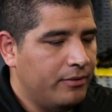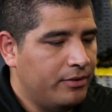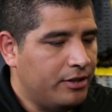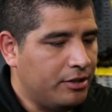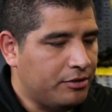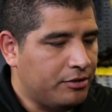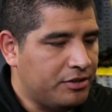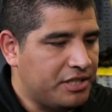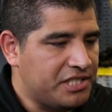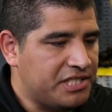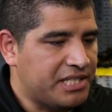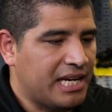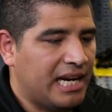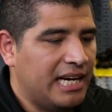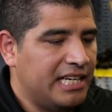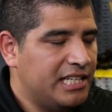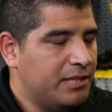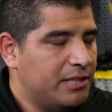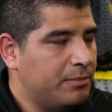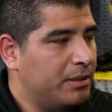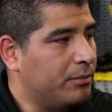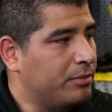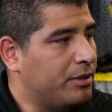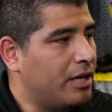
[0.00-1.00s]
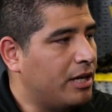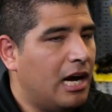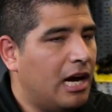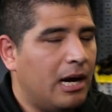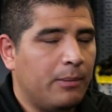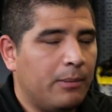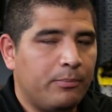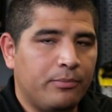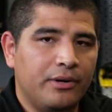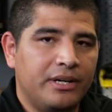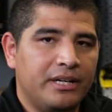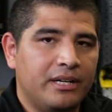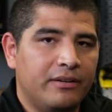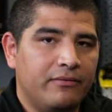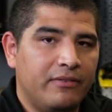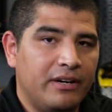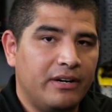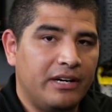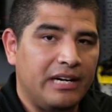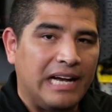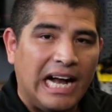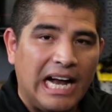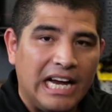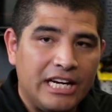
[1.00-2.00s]
they're designed to be able to operate at a
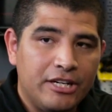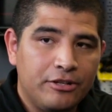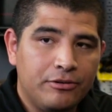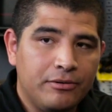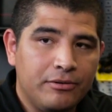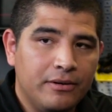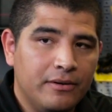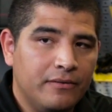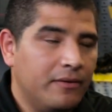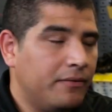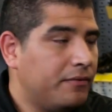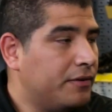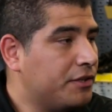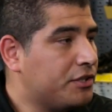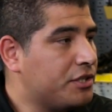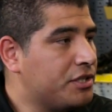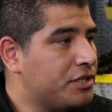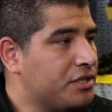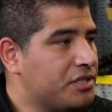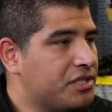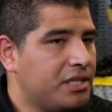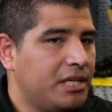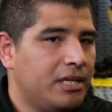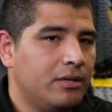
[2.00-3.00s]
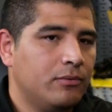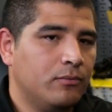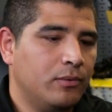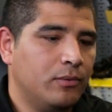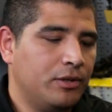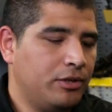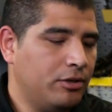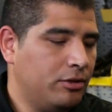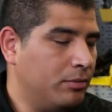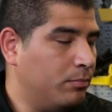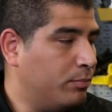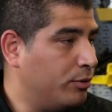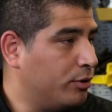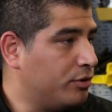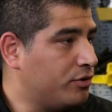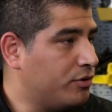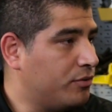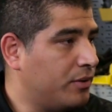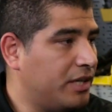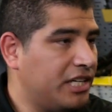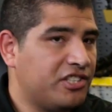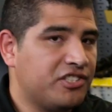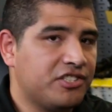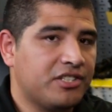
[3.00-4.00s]
very high degree of efficiency, whether the
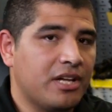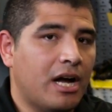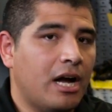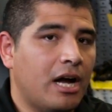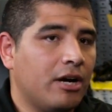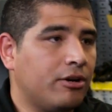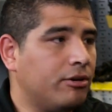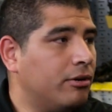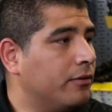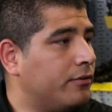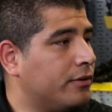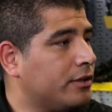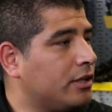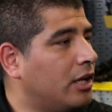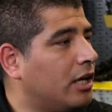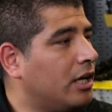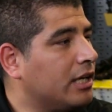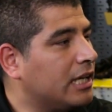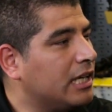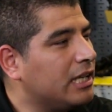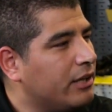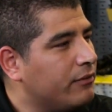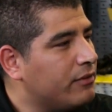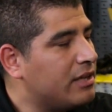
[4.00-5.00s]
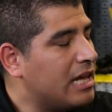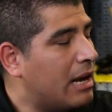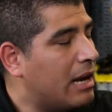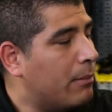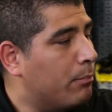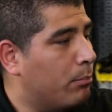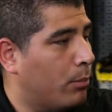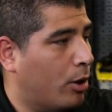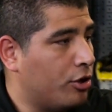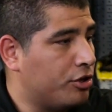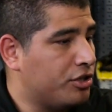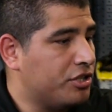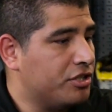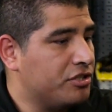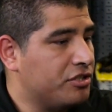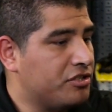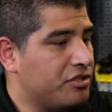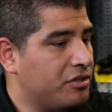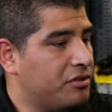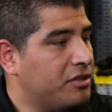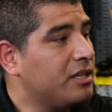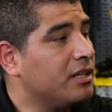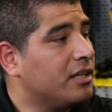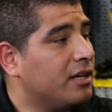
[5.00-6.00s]
board's running stock or overclock, and give you that margin
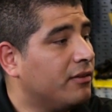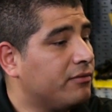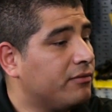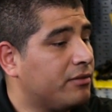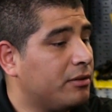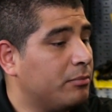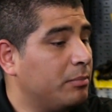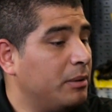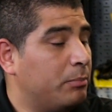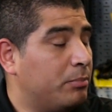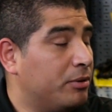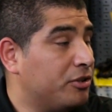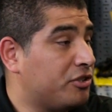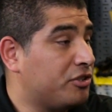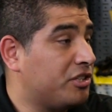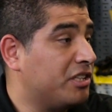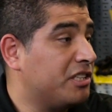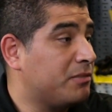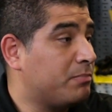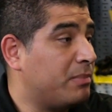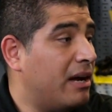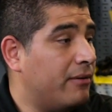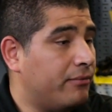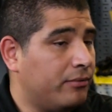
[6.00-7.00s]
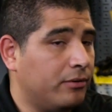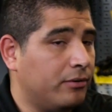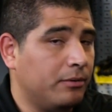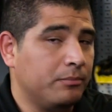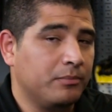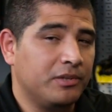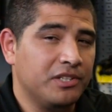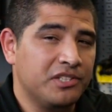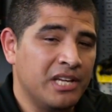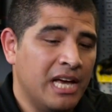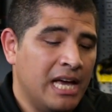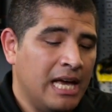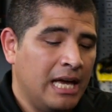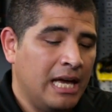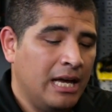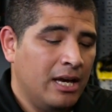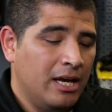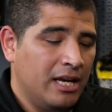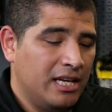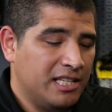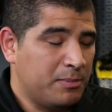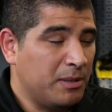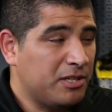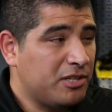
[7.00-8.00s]
so you can comfortably push this platform. Because
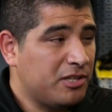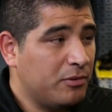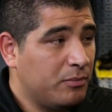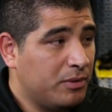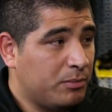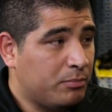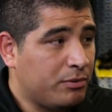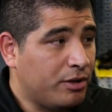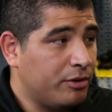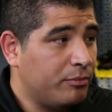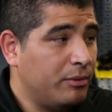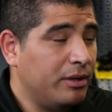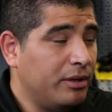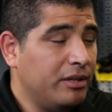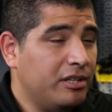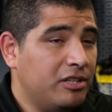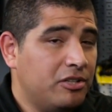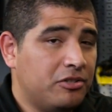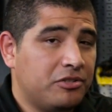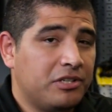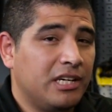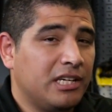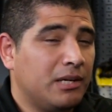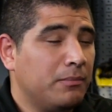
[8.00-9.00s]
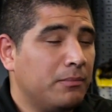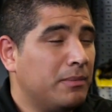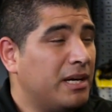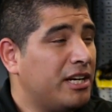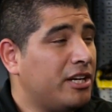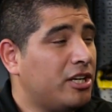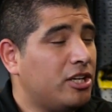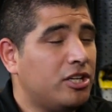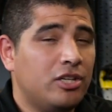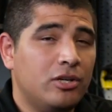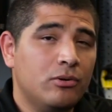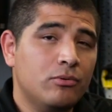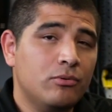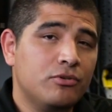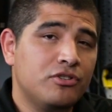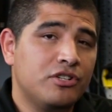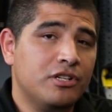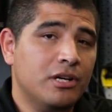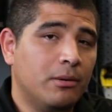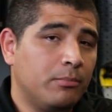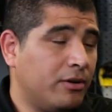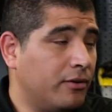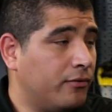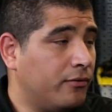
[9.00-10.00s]
especially with Broadwell, you're talking about a huge
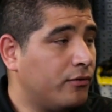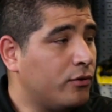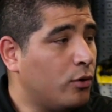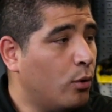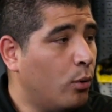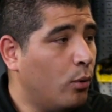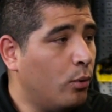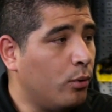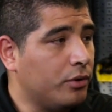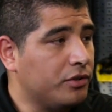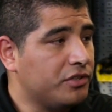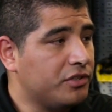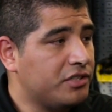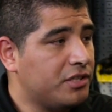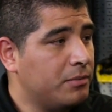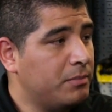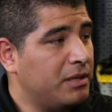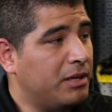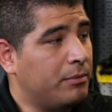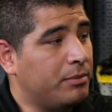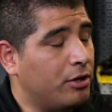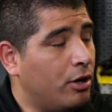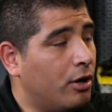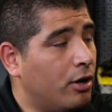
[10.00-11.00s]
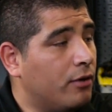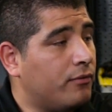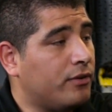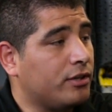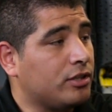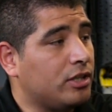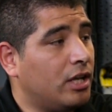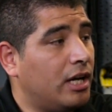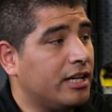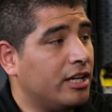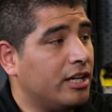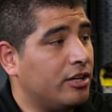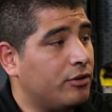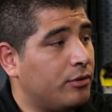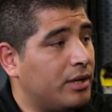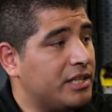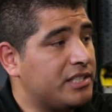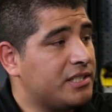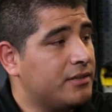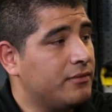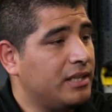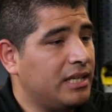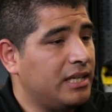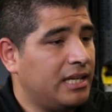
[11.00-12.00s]
number of cores to be able to overclock
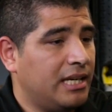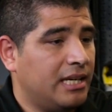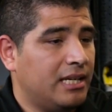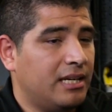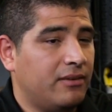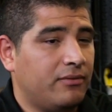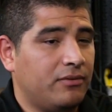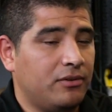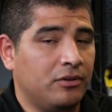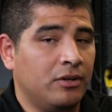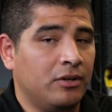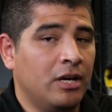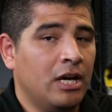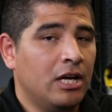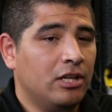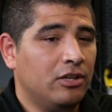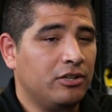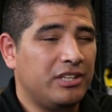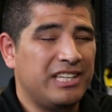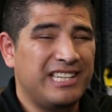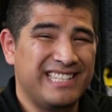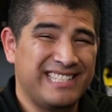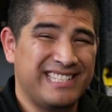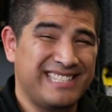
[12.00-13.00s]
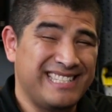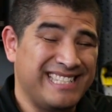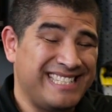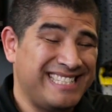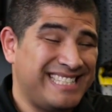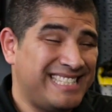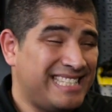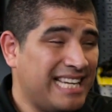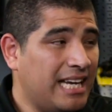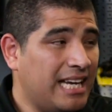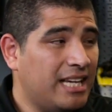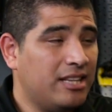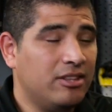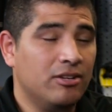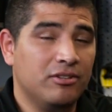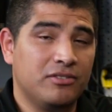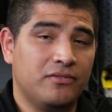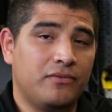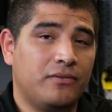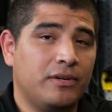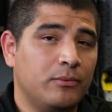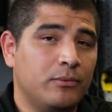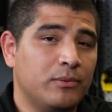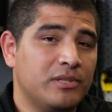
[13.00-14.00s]
aggressively, and if you're looking to sustain
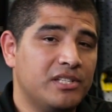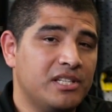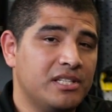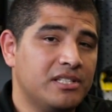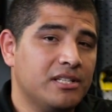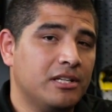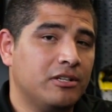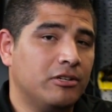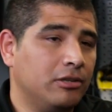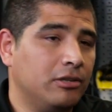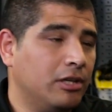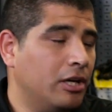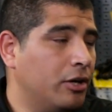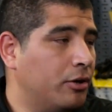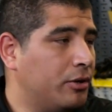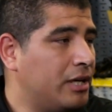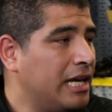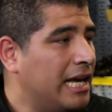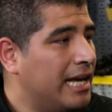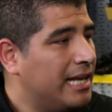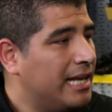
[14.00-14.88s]
those frequencies under load,